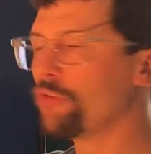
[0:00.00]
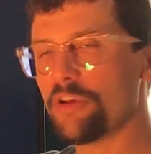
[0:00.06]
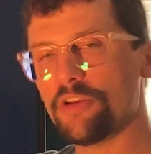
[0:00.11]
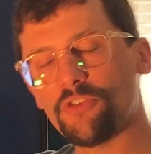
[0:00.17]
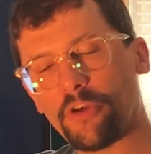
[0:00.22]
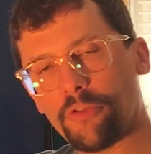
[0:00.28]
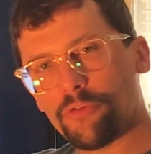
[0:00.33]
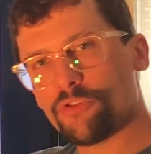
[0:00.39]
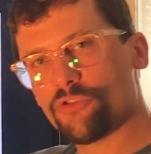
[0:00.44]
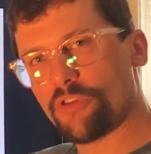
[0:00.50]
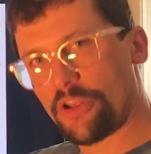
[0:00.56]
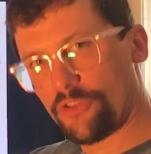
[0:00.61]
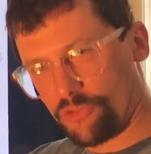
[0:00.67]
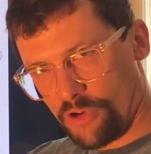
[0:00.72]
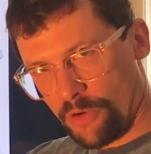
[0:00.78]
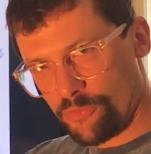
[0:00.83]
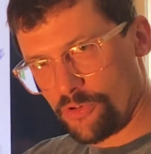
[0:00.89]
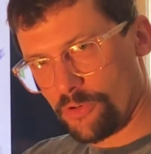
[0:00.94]
these other
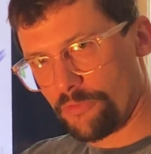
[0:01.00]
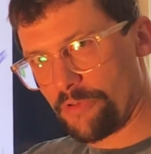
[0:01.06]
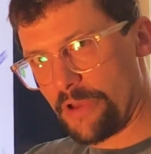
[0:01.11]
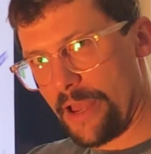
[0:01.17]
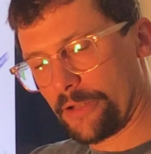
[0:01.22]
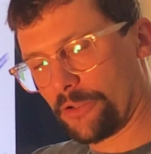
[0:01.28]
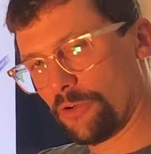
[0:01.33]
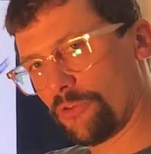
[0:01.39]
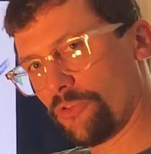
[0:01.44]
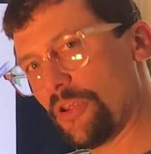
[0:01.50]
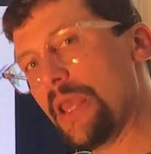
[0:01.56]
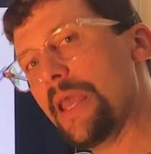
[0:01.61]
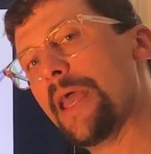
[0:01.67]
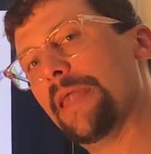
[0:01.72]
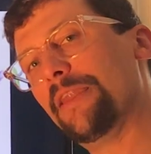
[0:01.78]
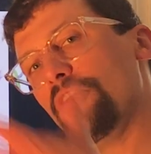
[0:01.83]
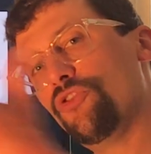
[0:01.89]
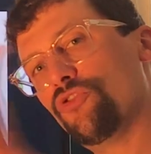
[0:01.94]
transcription factors.
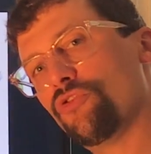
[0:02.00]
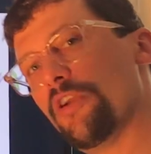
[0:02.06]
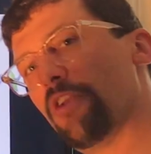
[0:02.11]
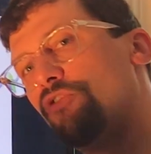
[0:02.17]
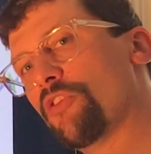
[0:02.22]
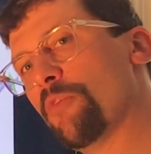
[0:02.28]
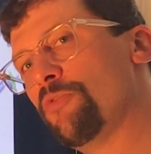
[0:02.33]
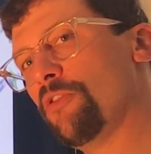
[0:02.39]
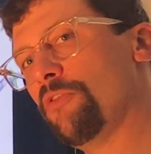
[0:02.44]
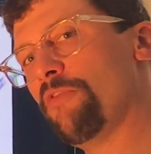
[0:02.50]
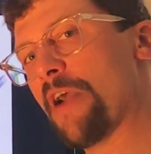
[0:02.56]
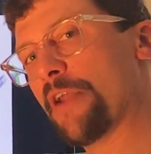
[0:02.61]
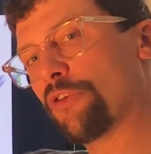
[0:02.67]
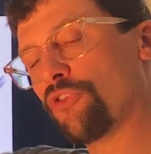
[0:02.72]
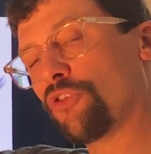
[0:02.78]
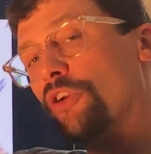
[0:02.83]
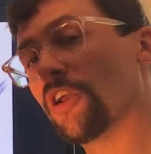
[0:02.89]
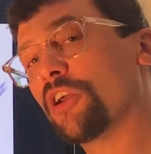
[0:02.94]
And these transcription
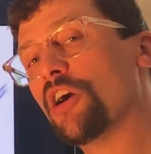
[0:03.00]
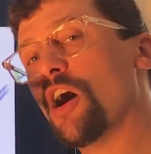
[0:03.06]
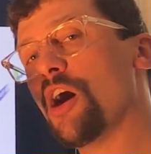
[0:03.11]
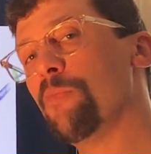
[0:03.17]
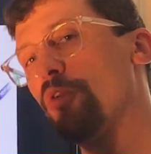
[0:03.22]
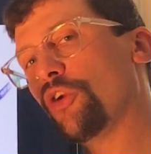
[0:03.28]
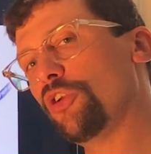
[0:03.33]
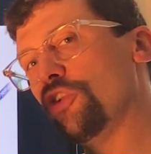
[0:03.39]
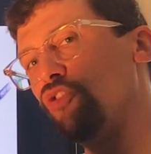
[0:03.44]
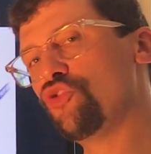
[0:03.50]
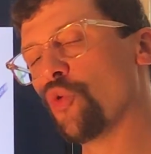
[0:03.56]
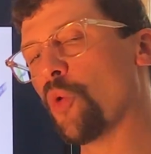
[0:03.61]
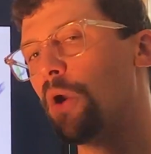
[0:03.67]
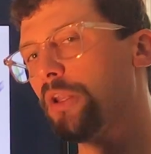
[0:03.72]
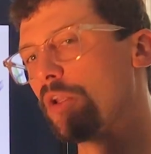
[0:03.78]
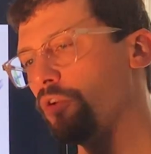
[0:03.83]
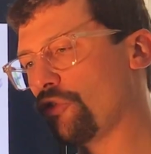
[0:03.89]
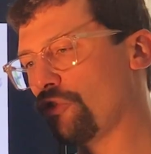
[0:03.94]
factors are going to come, they're going to
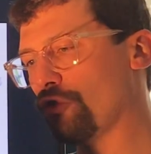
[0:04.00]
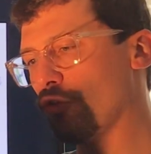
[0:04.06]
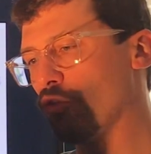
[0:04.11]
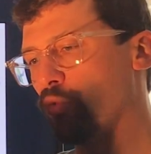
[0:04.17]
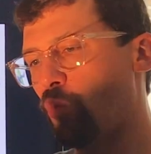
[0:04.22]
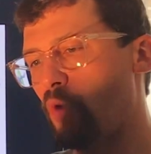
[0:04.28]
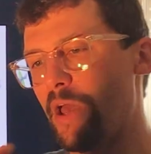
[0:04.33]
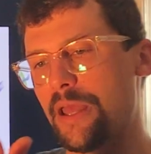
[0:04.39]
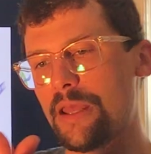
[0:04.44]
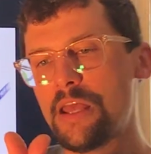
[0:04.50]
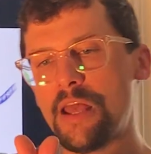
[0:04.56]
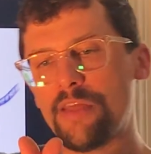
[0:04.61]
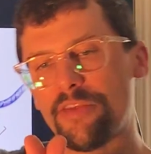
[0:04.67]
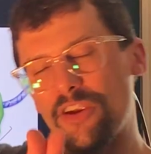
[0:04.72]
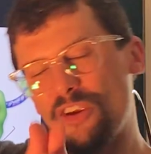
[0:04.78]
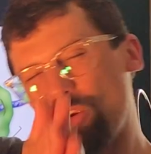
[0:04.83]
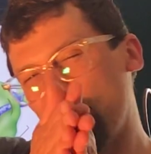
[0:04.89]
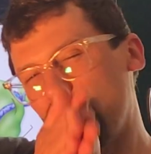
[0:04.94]
join in a certain way
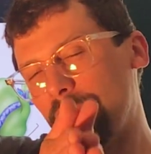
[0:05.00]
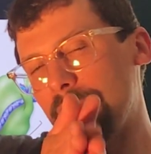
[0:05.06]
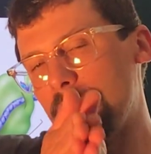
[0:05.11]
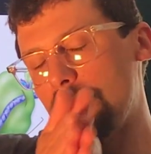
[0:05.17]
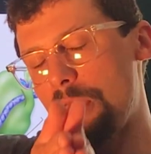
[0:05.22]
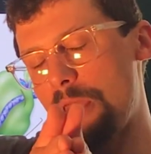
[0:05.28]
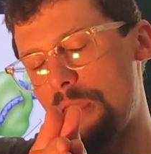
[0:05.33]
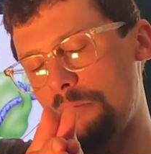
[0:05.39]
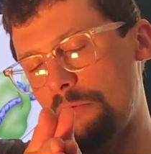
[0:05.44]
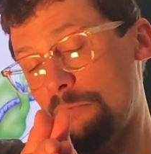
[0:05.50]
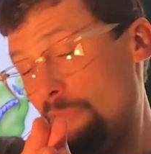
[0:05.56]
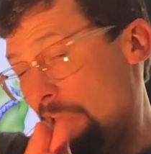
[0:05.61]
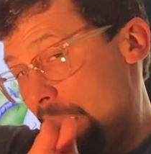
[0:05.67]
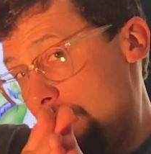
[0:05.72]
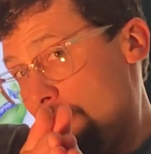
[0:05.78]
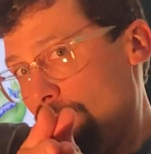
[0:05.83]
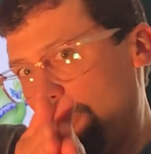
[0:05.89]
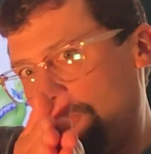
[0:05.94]
that you're going to get
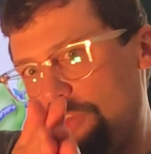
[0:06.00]
every